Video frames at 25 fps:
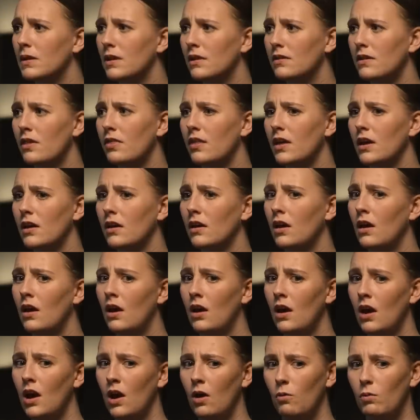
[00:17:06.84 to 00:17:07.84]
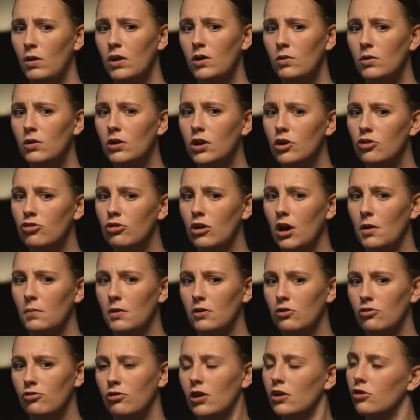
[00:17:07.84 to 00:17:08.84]
Because yeah. I think we do a good job
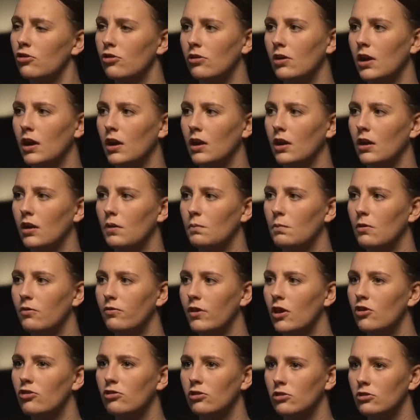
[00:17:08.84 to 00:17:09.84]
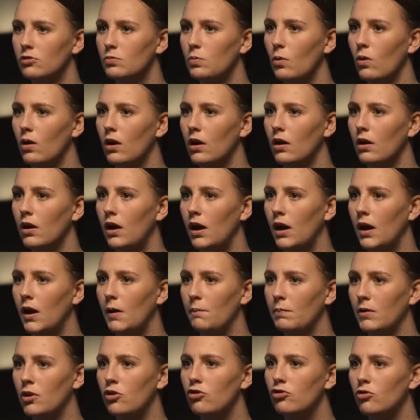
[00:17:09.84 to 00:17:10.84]
at structuring professional sport
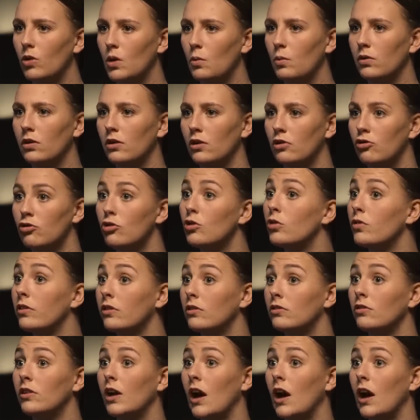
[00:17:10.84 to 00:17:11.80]
um, and showing what the truth and